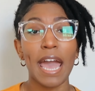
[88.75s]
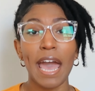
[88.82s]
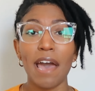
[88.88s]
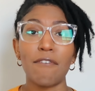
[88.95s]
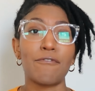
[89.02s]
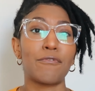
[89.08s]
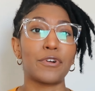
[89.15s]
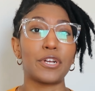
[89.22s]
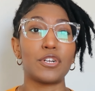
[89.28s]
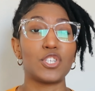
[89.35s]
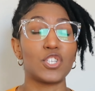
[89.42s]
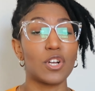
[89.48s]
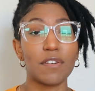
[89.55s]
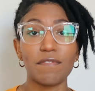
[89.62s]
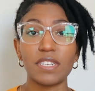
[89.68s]
have for your
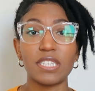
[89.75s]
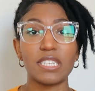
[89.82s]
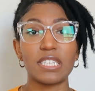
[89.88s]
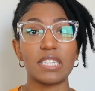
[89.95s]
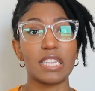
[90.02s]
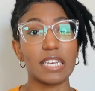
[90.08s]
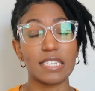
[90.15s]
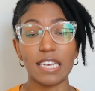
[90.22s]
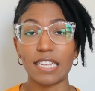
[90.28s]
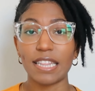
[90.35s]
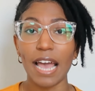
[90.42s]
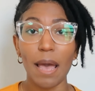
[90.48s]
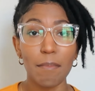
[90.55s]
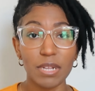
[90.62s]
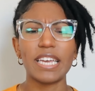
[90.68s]
services and things like that.